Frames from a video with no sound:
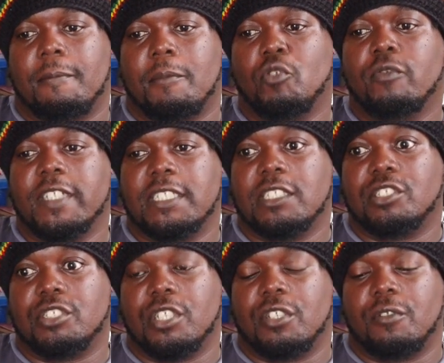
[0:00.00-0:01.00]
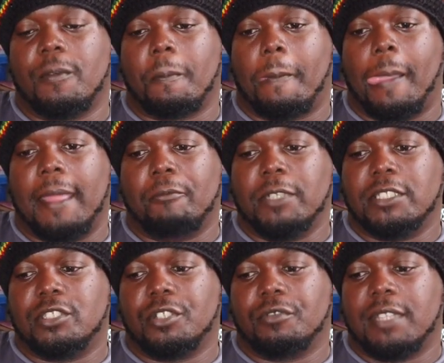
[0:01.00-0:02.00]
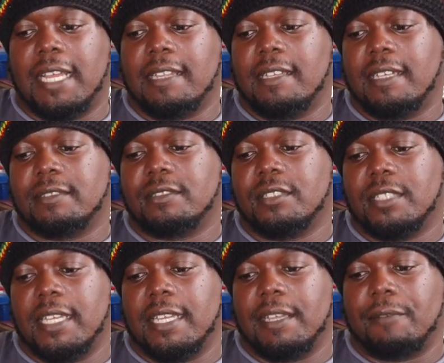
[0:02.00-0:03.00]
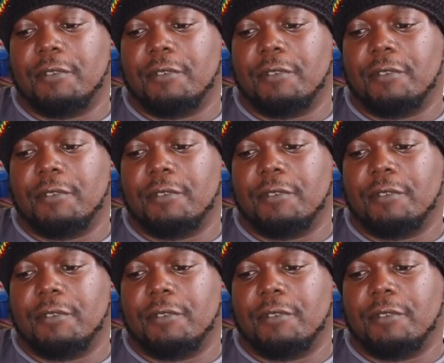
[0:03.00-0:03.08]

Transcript: movie to show, and we showed that yesterday.